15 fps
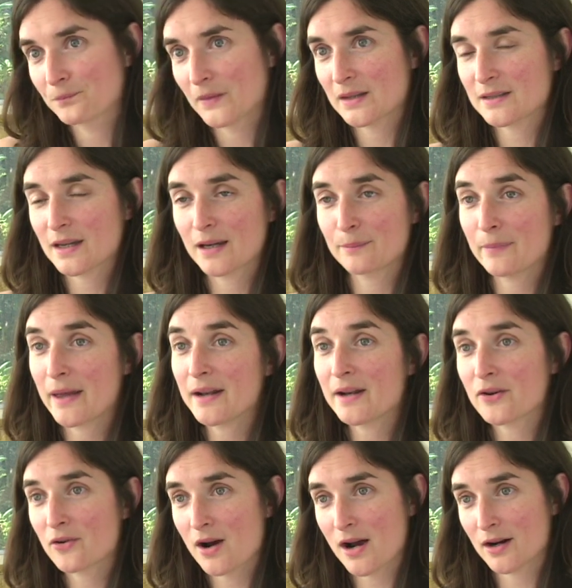It's like Betty
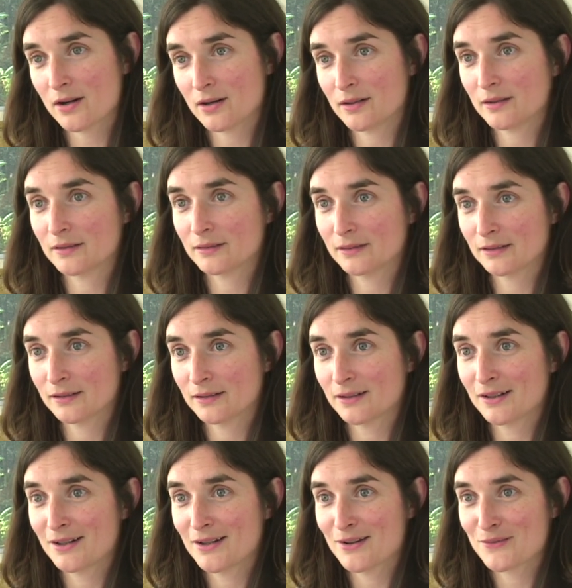Crocker
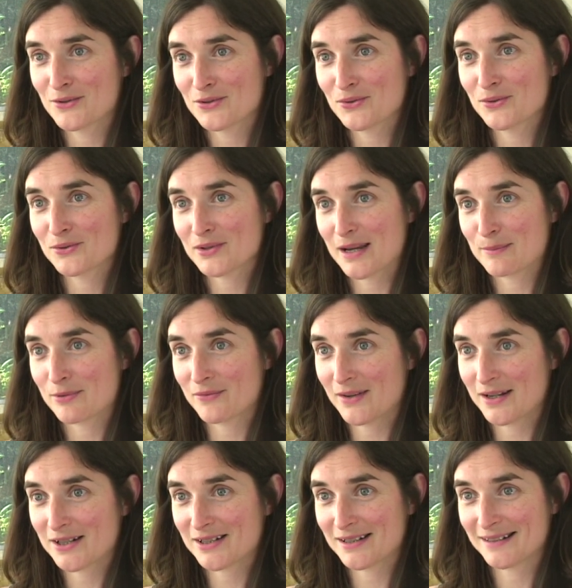for suicide
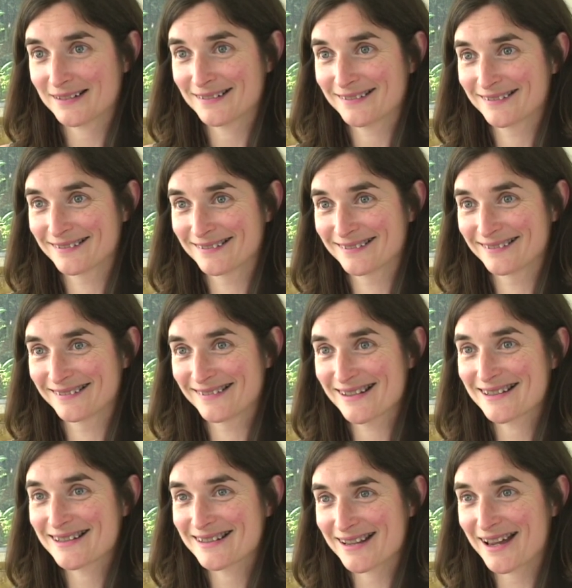prevention.
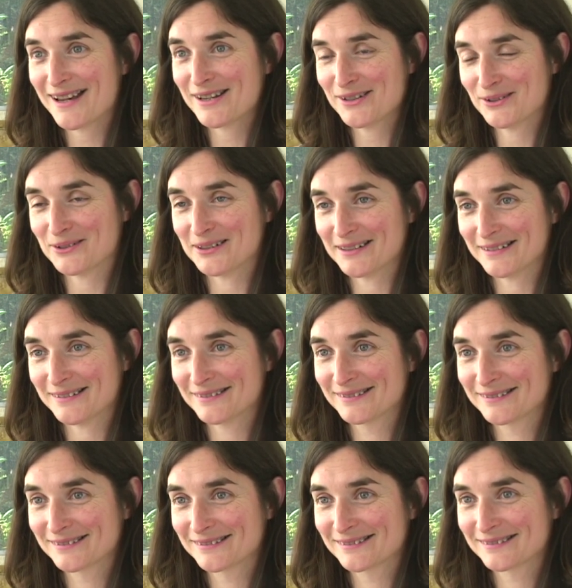This is how you do it,
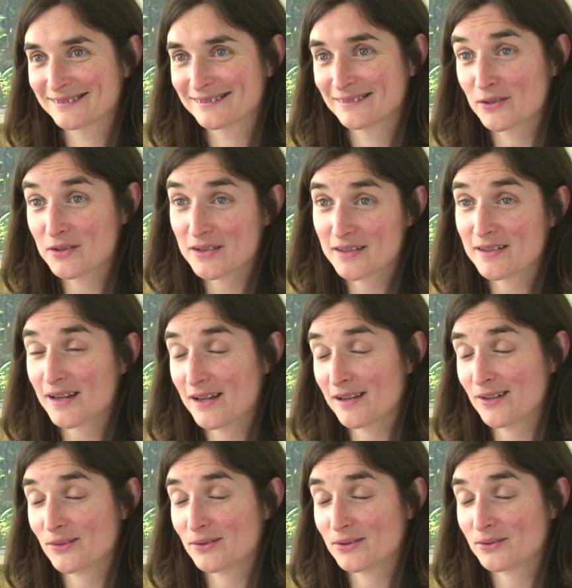or this is how you don't